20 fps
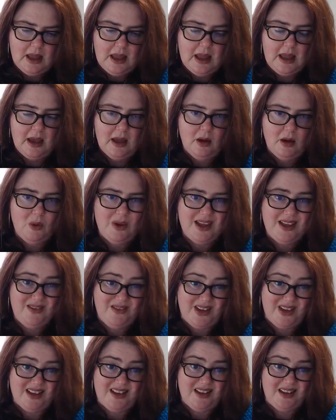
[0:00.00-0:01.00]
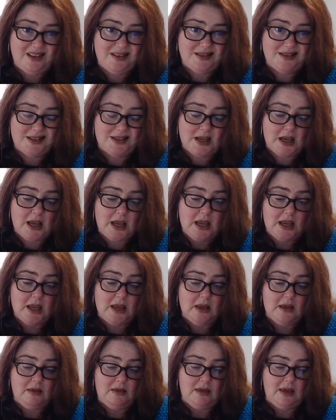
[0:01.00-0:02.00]
in
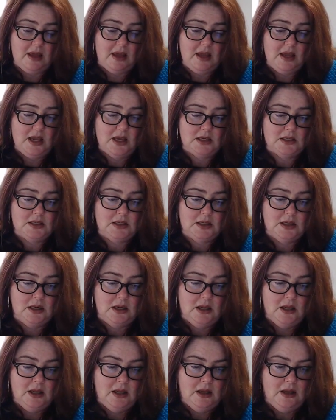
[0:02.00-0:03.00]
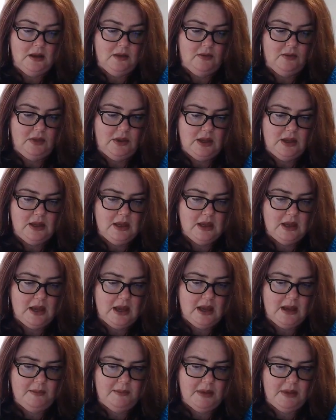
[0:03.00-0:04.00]
saying that,
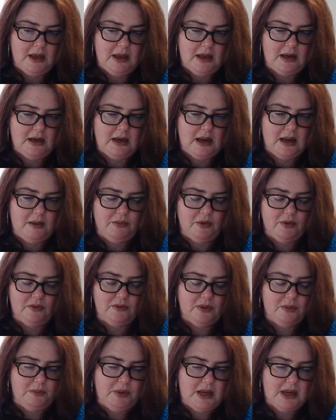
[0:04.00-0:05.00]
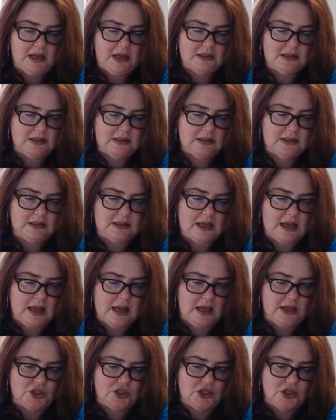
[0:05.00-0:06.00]
a number of the patterns
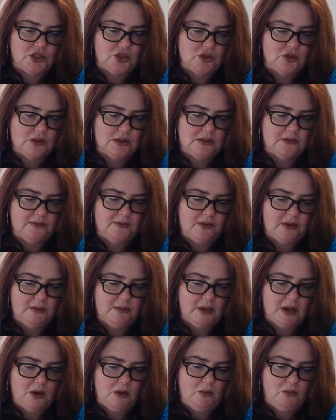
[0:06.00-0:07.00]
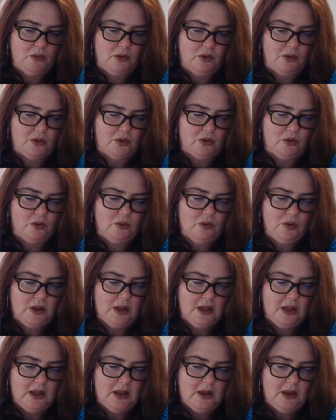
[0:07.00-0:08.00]
are, she's used a female model,
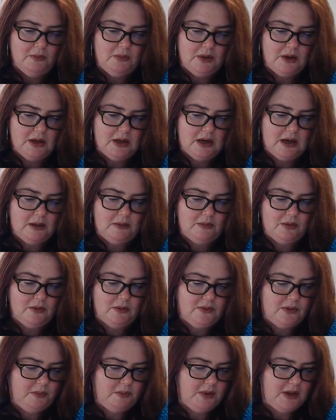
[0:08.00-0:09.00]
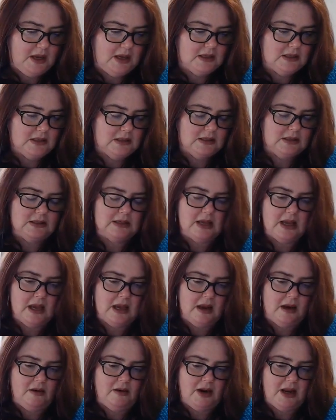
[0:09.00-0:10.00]
but a number of the patterns
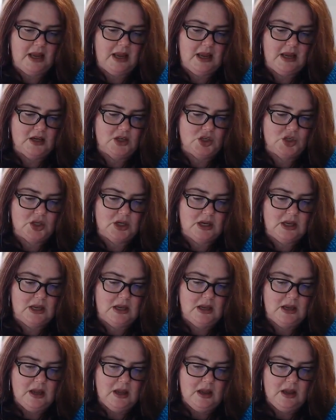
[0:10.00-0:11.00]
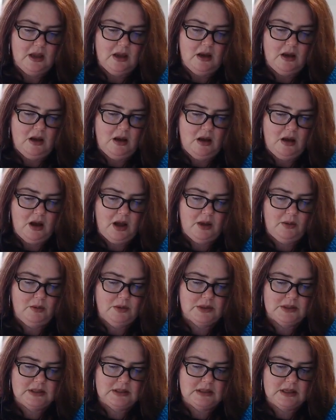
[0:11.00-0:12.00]
are actually, I
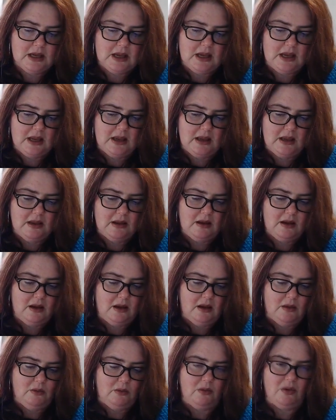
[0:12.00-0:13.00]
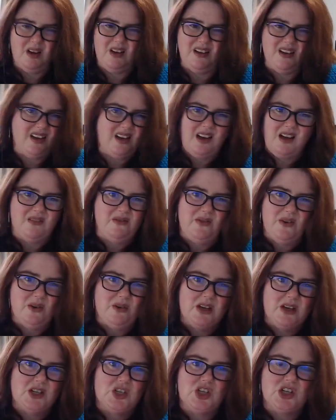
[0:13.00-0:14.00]
would say, a
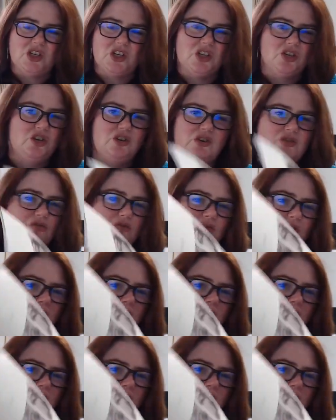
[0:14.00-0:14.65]
very gender neutral,